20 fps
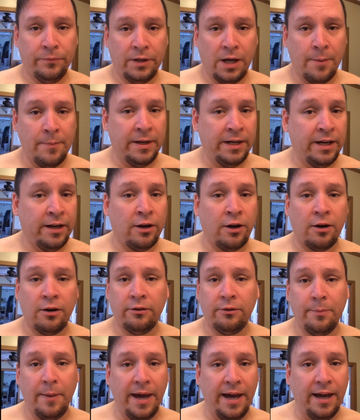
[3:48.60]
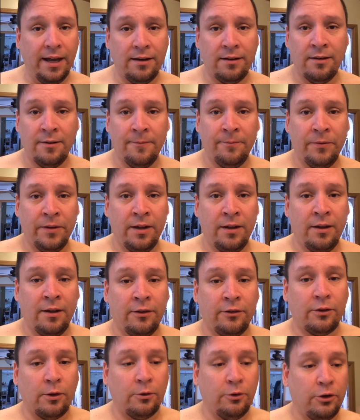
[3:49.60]
I mean, it hurts bad.
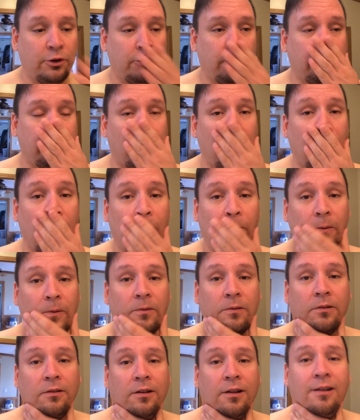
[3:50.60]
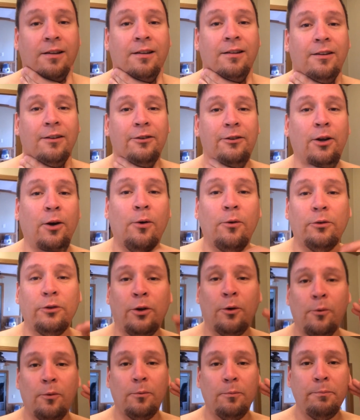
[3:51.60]
So don't
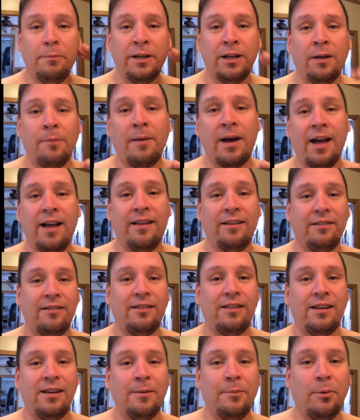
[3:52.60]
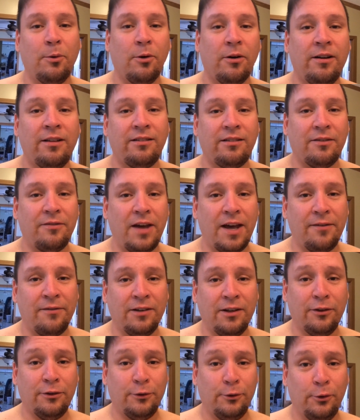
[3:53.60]
minimize the importance of
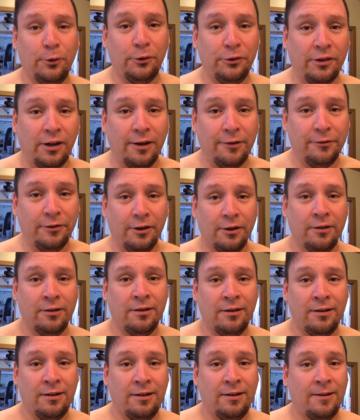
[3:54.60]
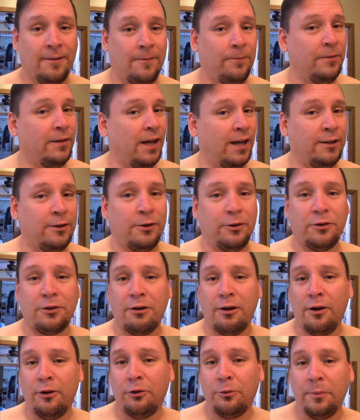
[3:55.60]
having a stool softener. I know it's
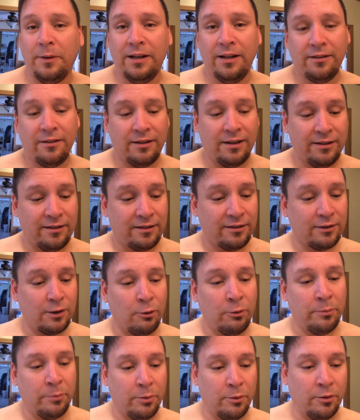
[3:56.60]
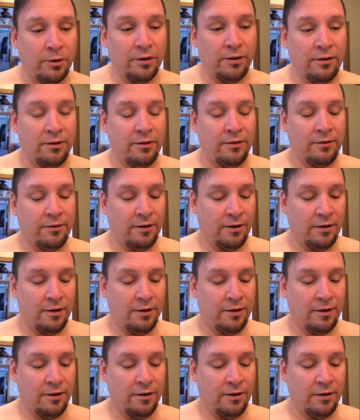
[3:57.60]
gross, but it's so important.